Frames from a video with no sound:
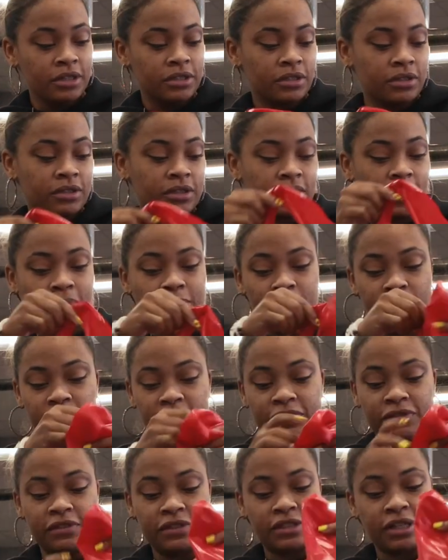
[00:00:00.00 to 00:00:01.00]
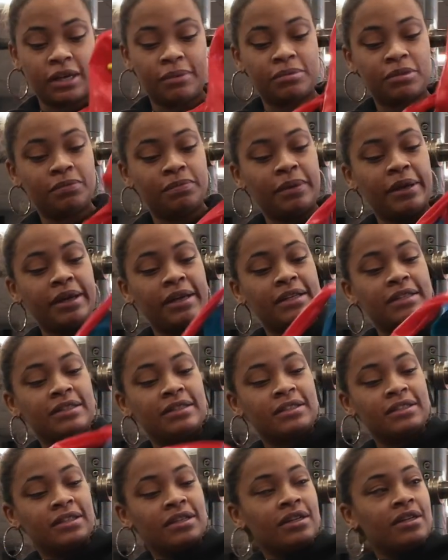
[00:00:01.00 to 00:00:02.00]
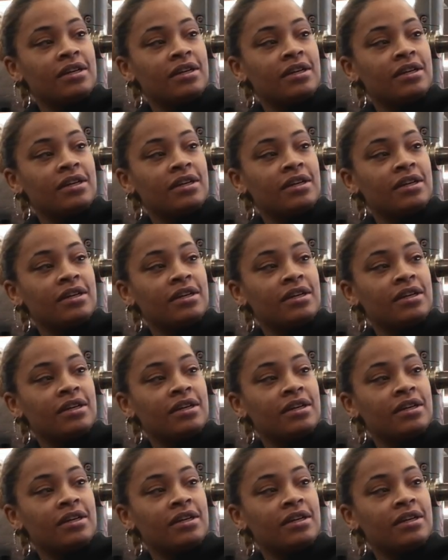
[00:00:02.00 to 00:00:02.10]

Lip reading: So it's a couple of different types of bands.